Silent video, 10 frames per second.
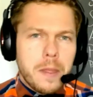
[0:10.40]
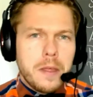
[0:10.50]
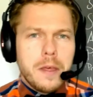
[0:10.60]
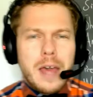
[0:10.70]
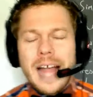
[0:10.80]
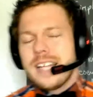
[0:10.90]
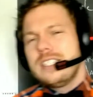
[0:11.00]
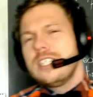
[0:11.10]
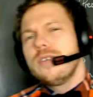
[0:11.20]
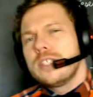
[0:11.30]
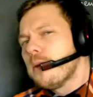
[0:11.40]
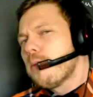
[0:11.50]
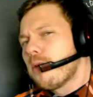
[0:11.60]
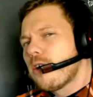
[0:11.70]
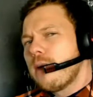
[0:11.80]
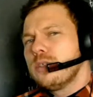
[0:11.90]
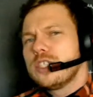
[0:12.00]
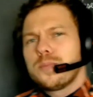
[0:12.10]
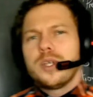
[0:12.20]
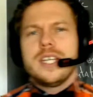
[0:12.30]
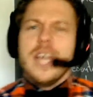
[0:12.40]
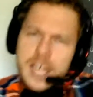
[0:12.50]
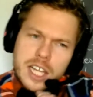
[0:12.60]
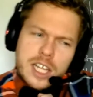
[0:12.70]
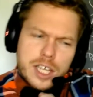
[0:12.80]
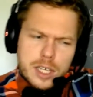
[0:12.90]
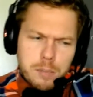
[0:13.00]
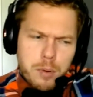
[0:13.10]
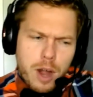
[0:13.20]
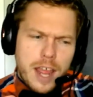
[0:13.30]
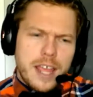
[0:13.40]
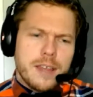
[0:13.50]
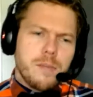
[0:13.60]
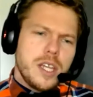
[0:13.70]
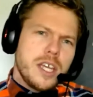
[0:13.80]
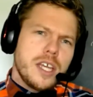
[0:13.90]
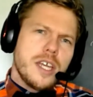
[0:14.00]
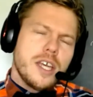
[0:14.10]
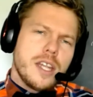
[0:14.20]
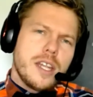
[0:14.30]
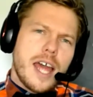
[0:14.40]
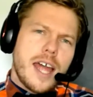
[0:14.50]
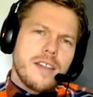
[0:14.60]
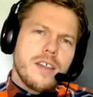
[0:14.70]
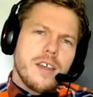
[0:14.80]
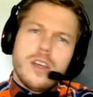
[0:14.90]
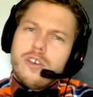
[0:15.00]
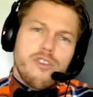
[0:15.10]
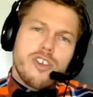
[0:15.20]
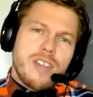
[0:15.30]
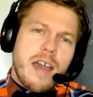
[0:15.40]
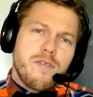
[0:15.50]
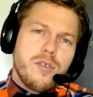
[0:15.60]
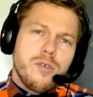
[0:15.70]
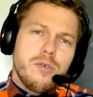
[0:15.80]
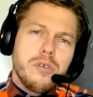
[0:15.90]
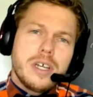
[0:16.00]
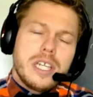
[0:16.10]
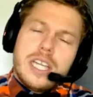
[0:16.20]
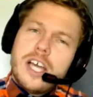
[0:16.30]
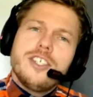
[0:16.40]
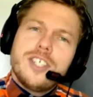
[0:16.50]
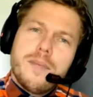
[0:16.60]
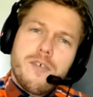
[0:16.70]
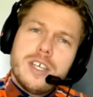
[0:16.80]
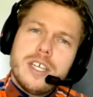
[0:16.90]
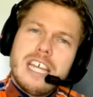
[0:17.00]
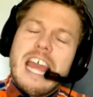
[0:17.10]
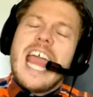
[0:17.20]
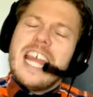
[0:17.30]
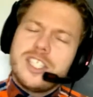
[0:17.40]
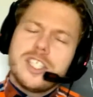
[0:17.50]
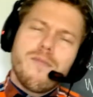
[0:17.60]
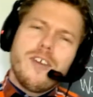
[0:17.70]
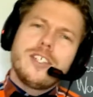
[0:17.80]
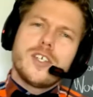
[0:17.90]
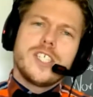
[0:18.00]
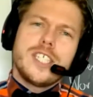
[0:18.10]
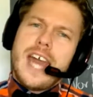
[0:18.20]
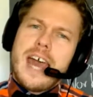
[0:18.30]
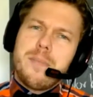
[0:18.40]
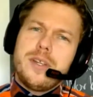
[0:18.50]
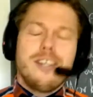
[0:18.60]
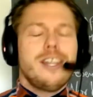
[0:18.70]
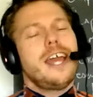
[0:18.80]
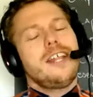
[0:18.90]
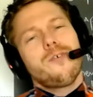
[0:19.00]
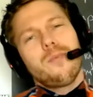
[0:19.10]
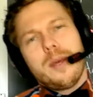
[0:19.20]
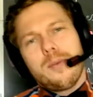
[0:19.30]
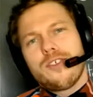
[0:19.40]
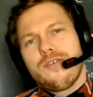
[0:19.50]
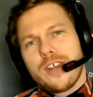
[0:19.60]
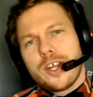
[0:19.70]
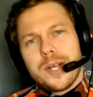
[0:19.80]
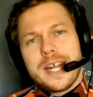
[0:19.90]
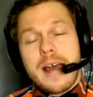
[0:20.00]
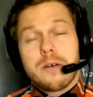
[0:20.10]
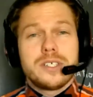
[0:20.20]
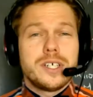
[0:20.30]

I consider it to be a program which is pretty click and pray, meaning that you just have to click on something and something's going to happen and you'll be able to figure it out.